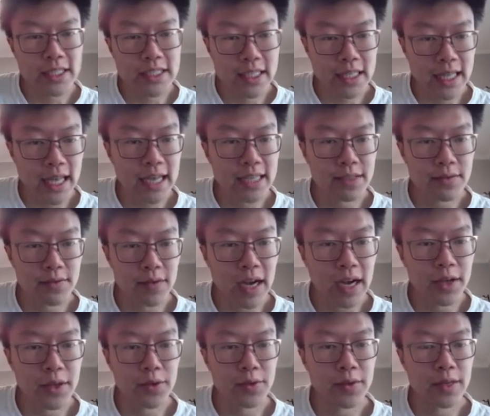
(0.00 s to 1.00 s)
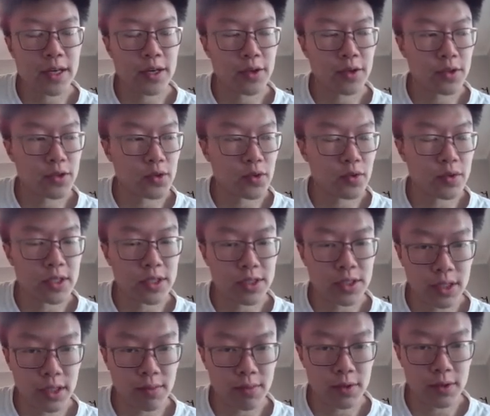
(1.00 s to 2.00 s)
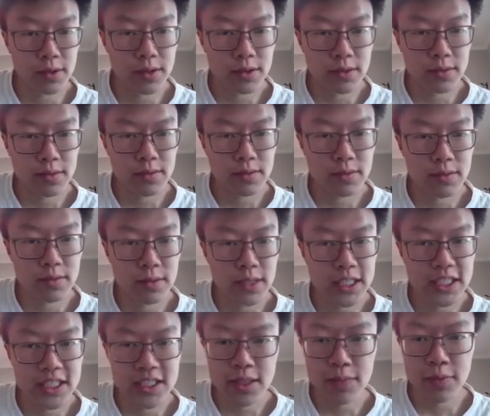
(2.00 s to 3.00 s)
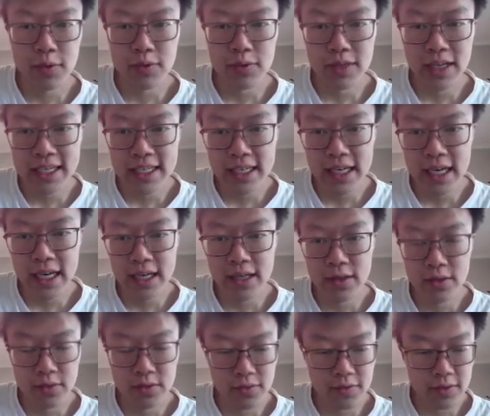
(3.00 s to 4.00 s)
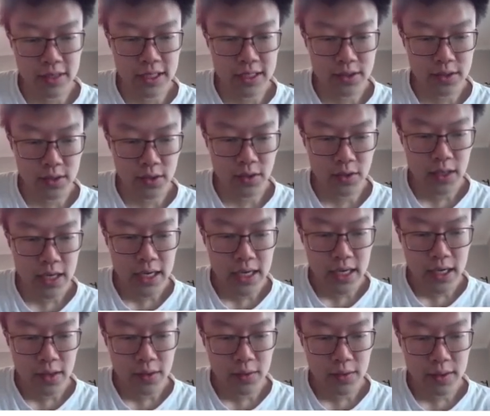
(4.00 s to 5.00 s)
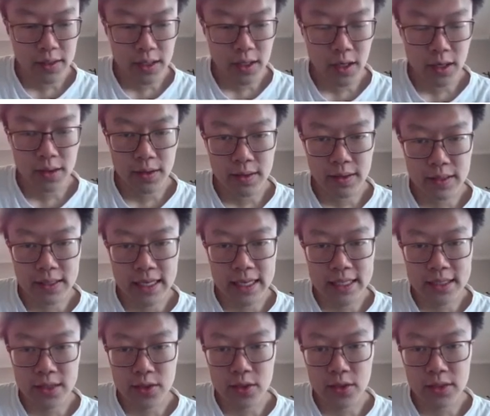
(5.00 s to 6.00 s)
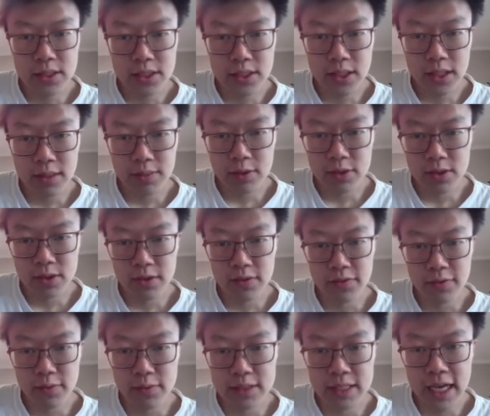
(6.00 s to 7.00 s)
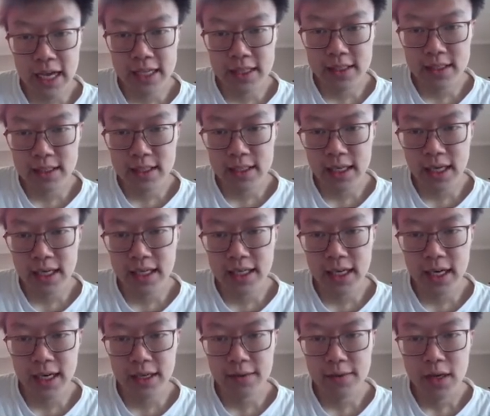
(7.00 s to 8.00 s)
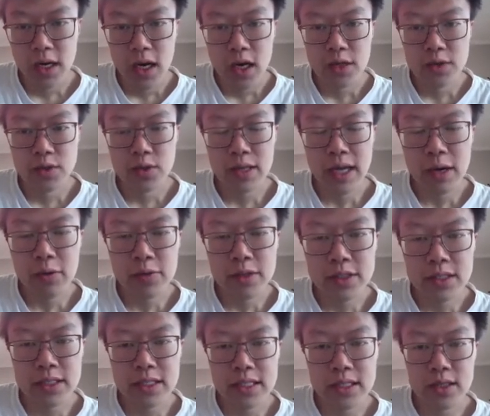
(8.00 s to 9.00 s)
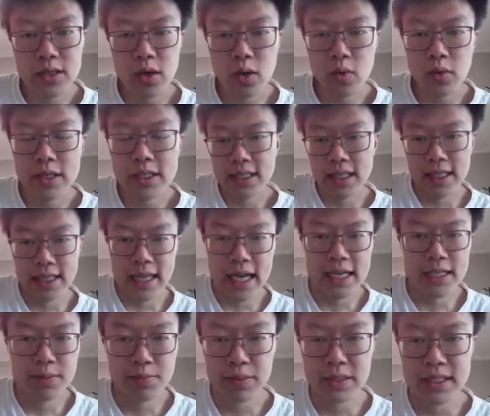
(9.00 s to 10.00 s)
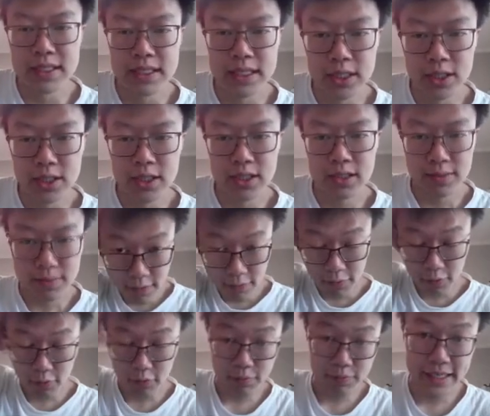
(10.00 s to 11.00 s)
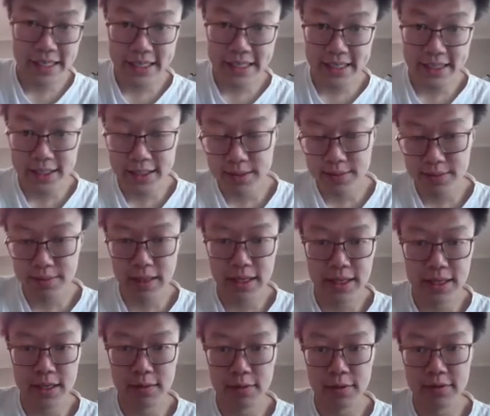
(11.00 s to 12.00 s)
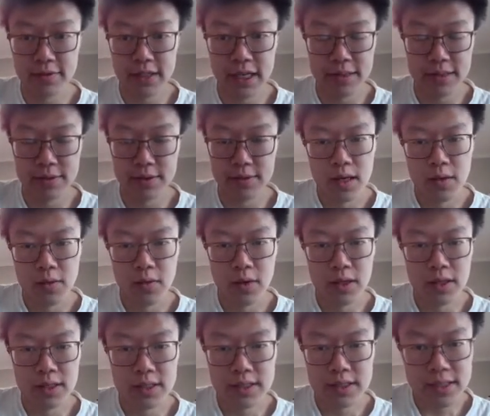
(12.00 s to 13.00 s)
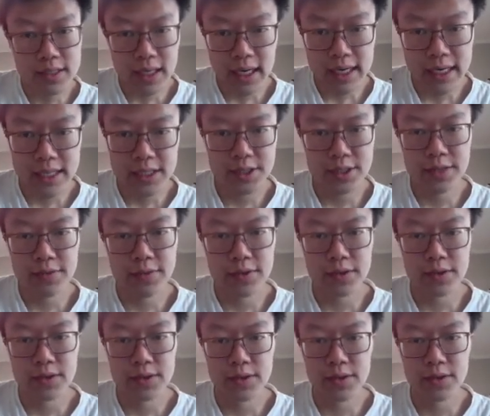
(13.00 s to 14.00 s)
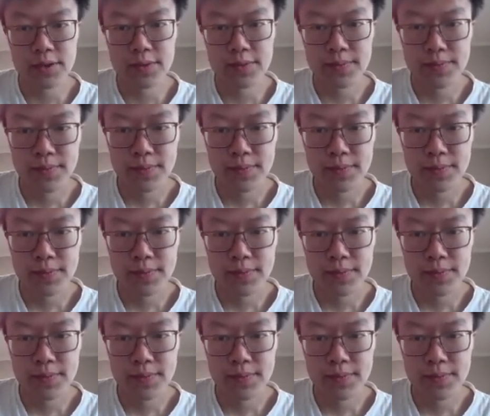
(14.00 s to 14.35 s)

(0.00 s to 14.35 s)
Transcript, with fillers: is the last value that are two-digit numbers? It's simple, 99, right? So the next two-digit numbers go from 10 to 99. So now we just need to know what is the last position if we're repeating this many number of times. Well, this is not actually difficult to do,